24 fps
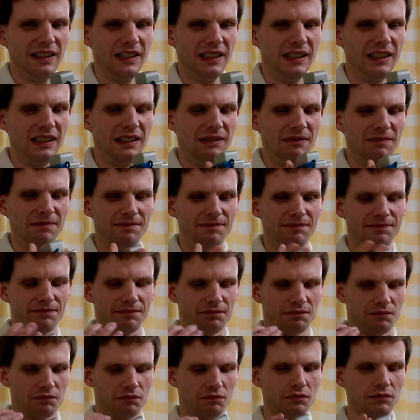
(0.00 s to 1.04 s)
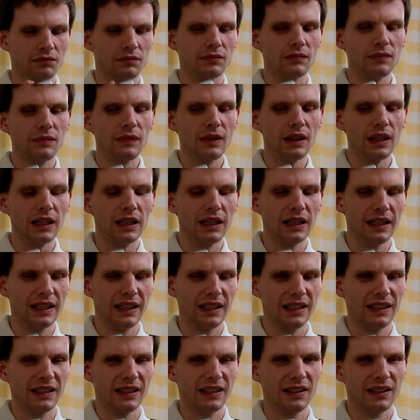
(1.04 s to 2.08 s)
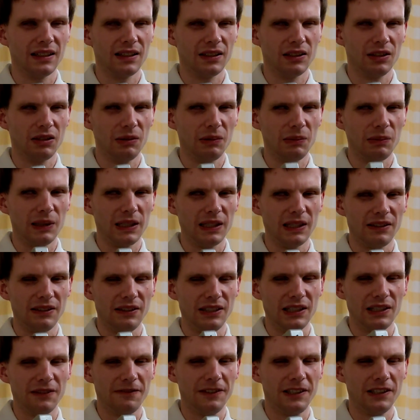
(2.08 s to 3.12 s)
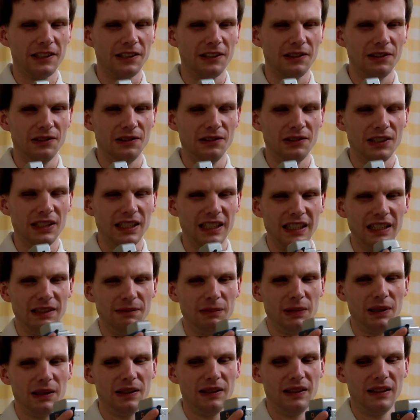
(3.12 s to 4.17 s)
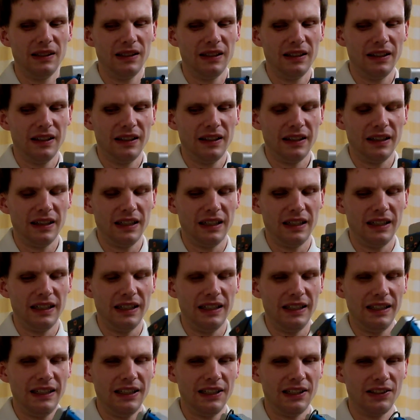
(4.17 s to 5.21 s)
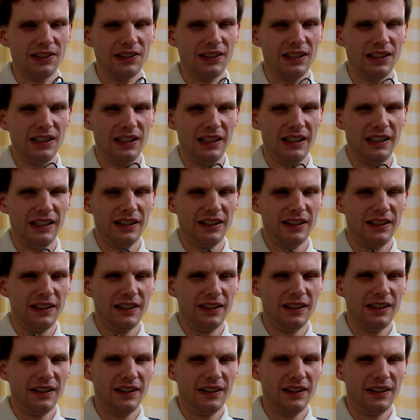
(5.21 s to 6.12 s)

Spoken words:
And coming back to its physical shape, you can see the